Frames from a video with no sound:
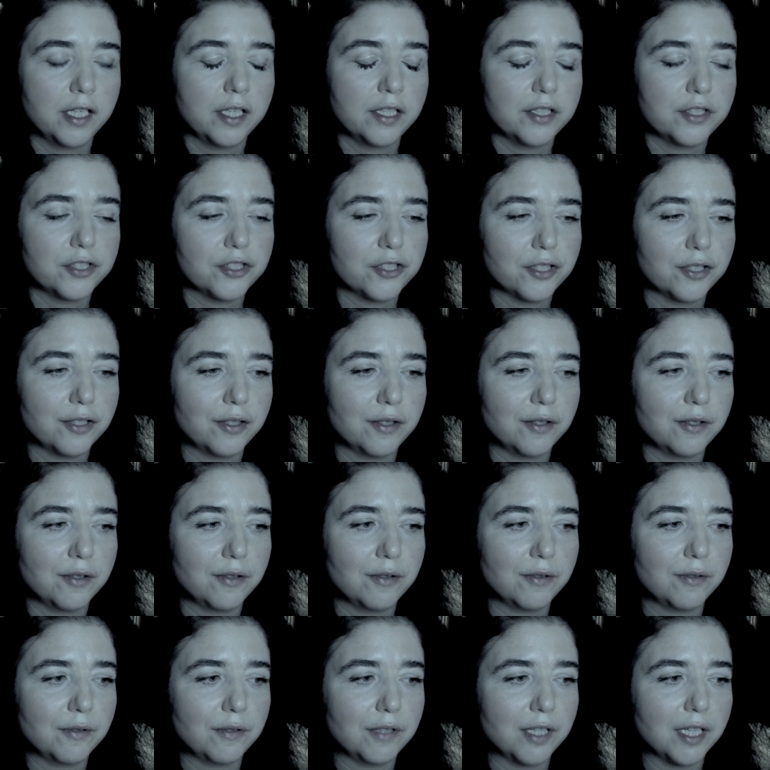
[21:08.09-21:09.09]

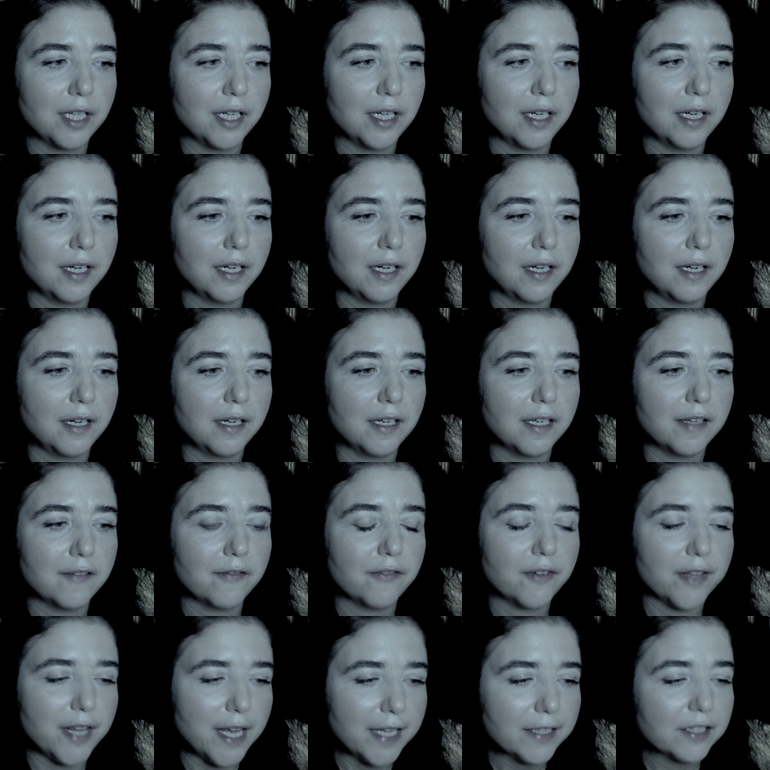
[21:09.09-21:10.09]
So
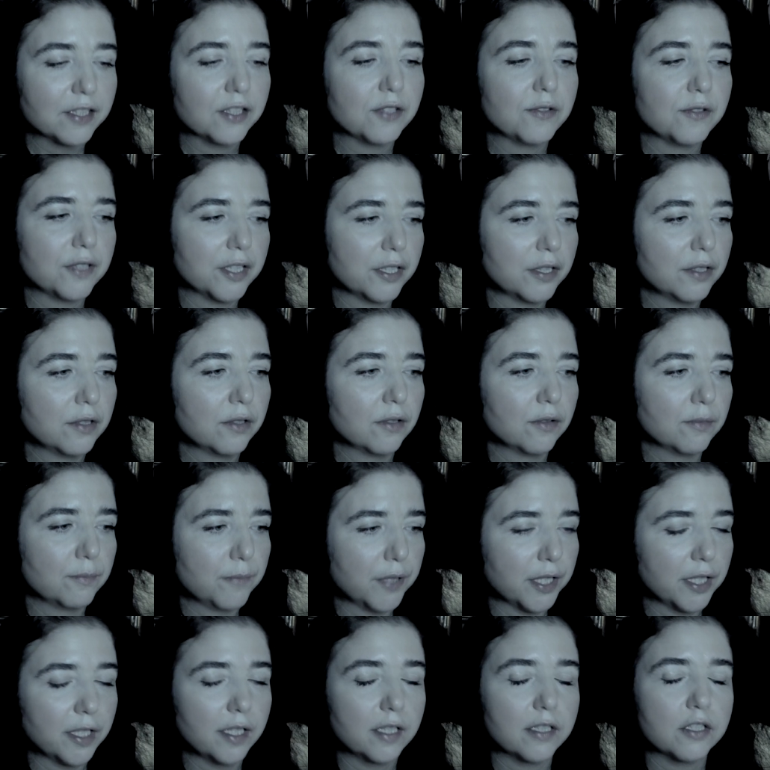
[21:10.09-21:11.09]
for that you need to
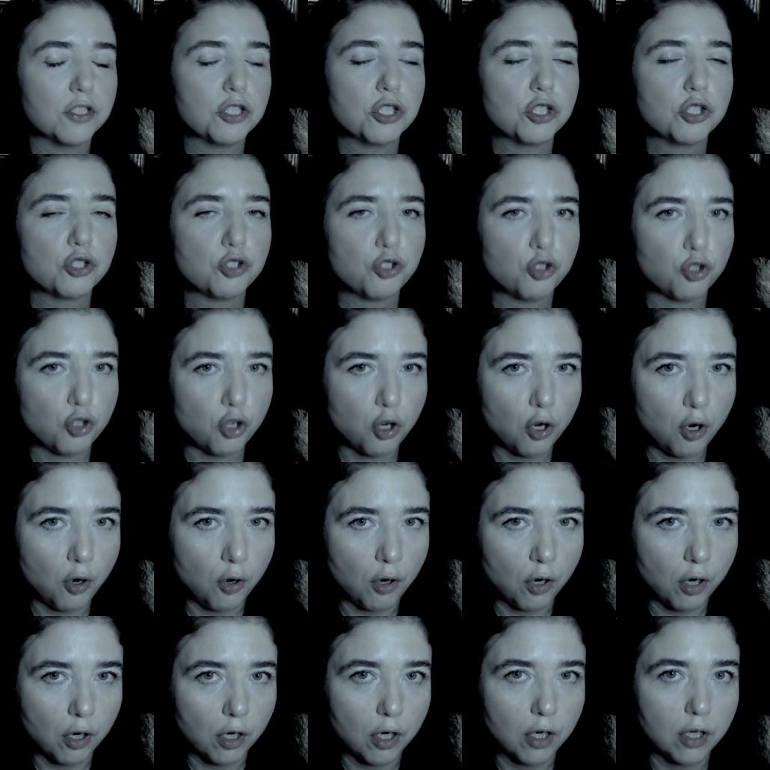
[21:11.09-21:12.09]
be
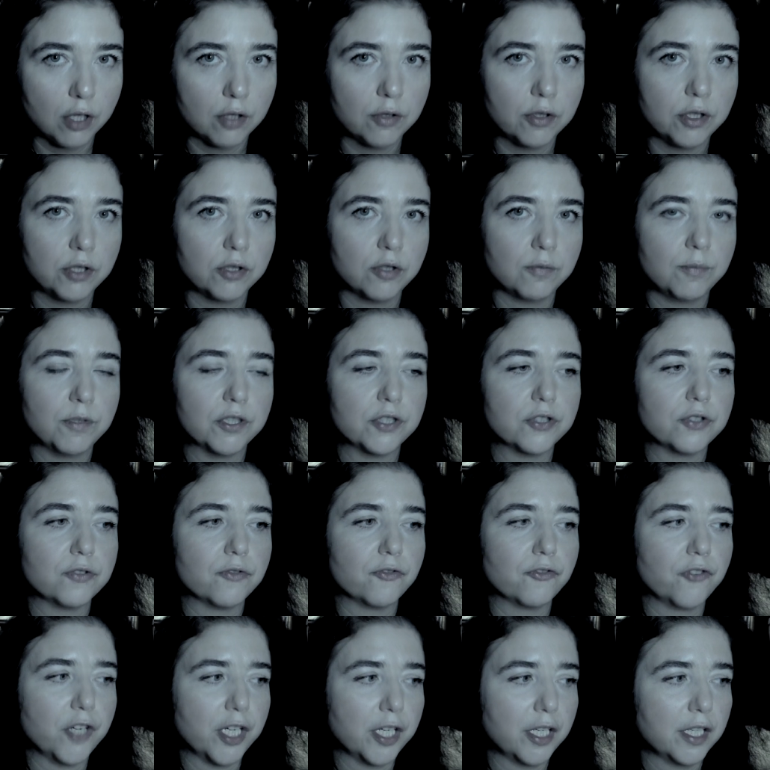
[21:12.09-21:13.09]
strong. You need to be
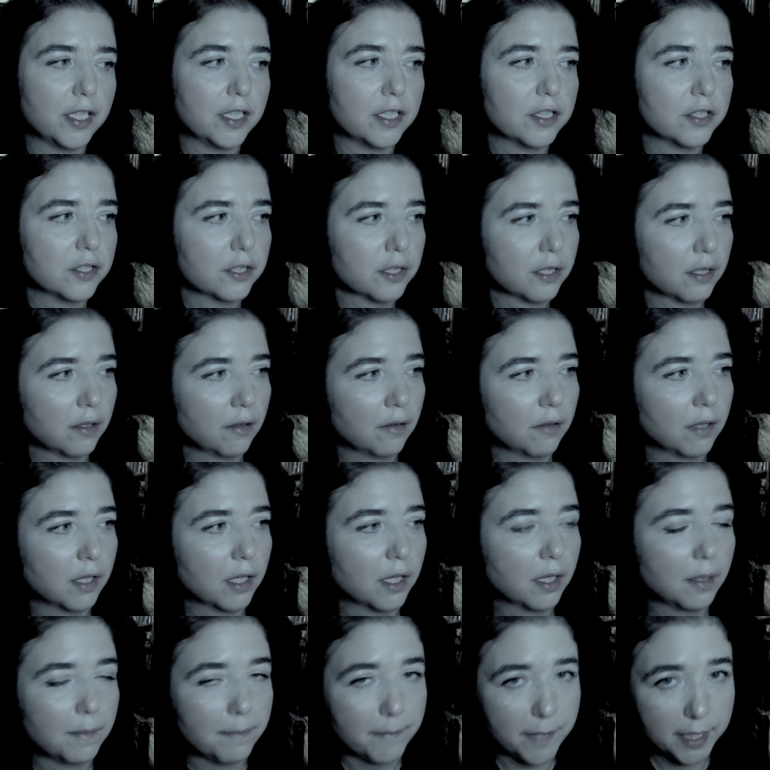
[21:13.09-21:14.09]
very strong
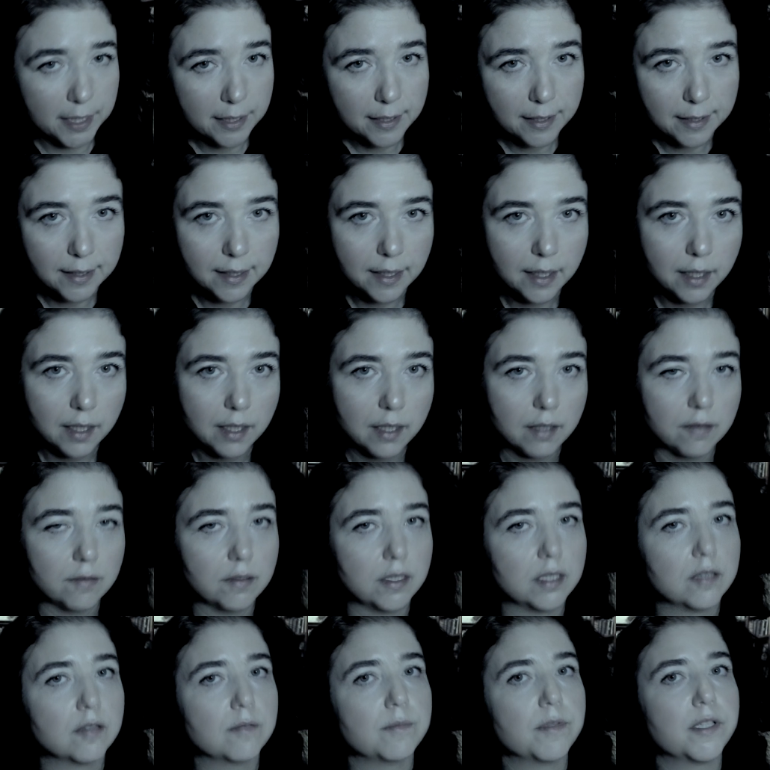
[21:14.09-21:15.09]
mentally, you
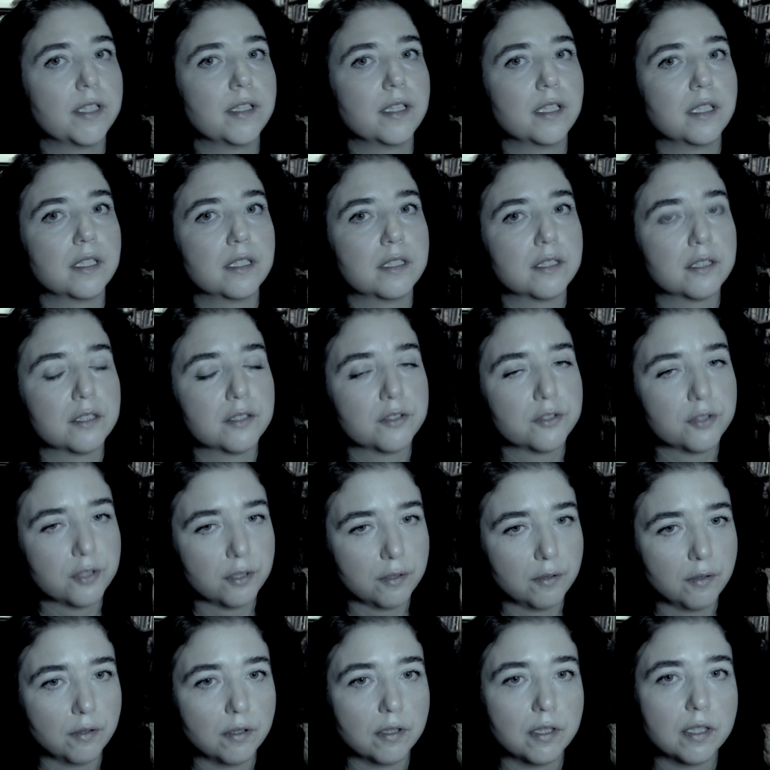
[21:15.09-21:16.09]
need to be
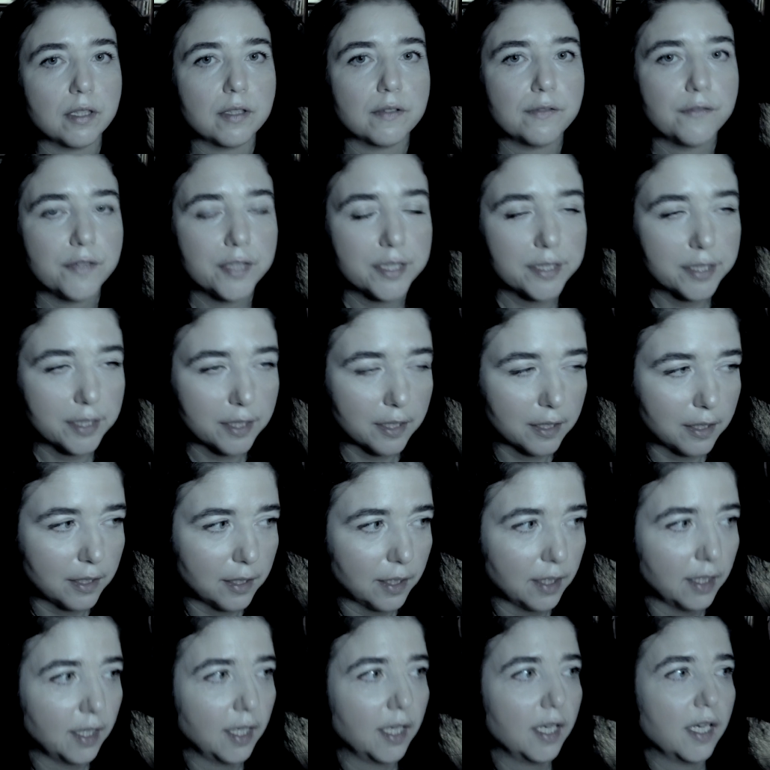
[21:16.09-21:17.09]
strong physically,
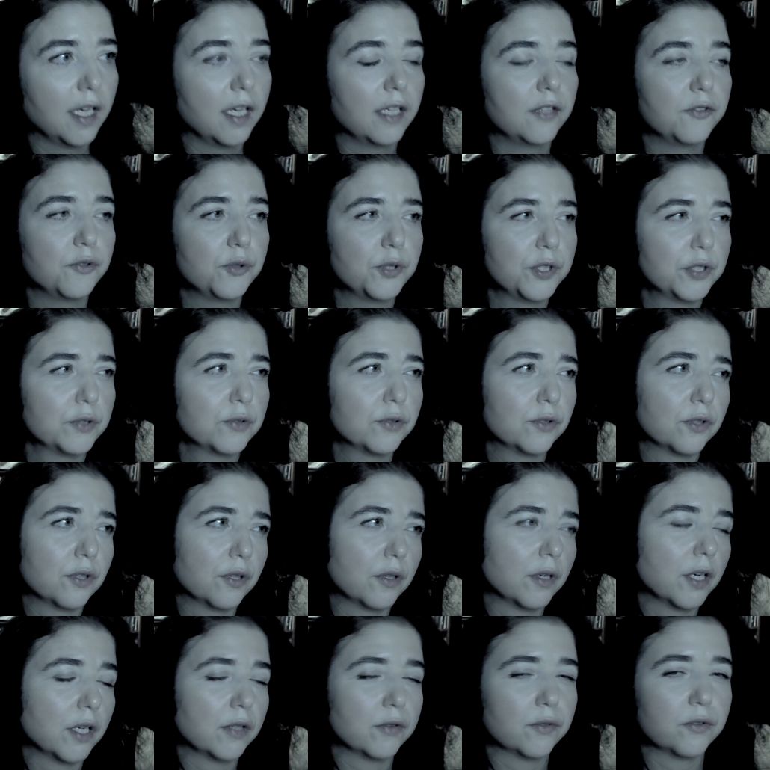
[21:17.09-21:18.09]
and you need to know
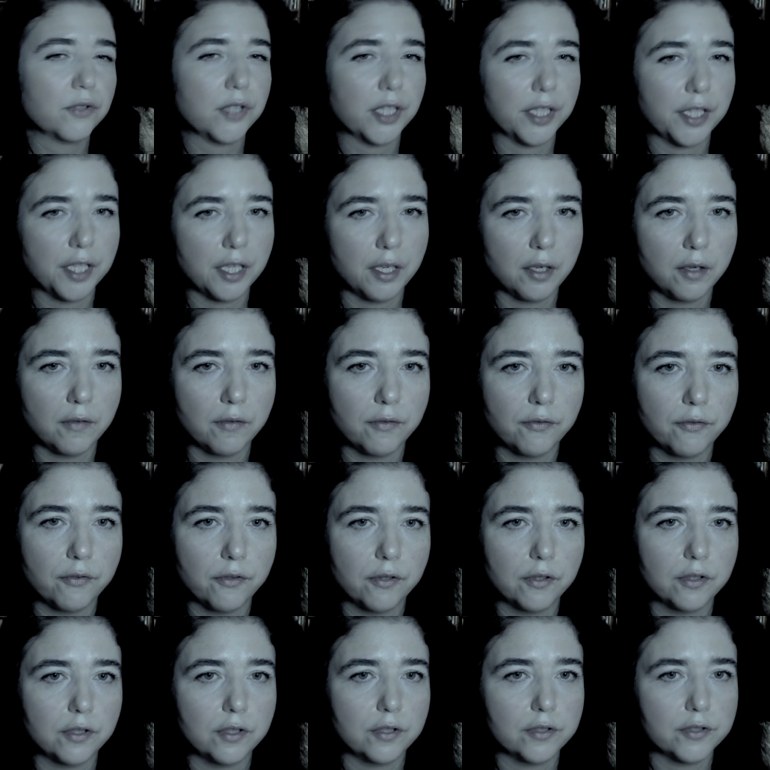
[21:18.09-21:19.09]
how to take care of
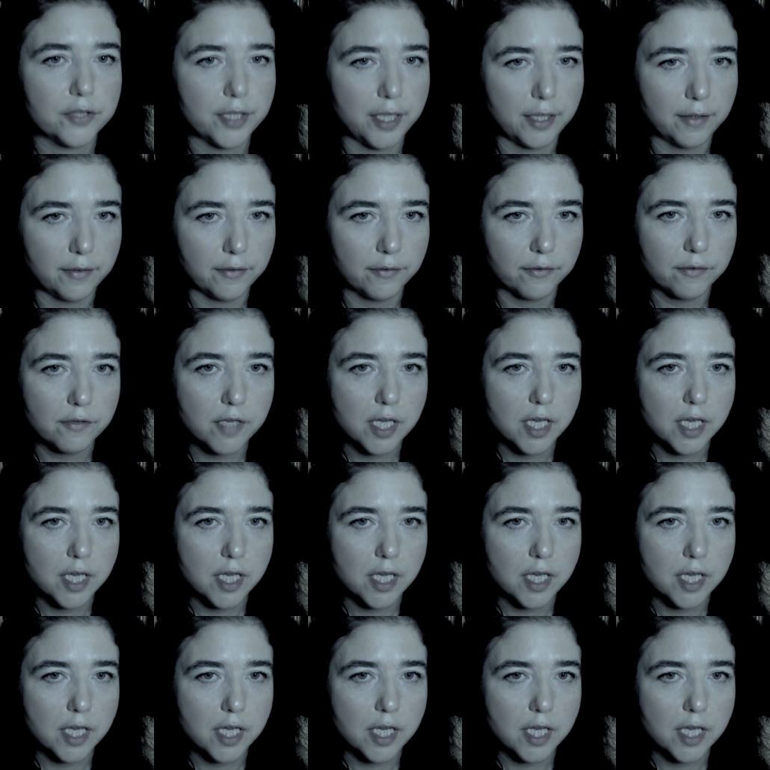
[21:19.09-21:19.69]
yourself.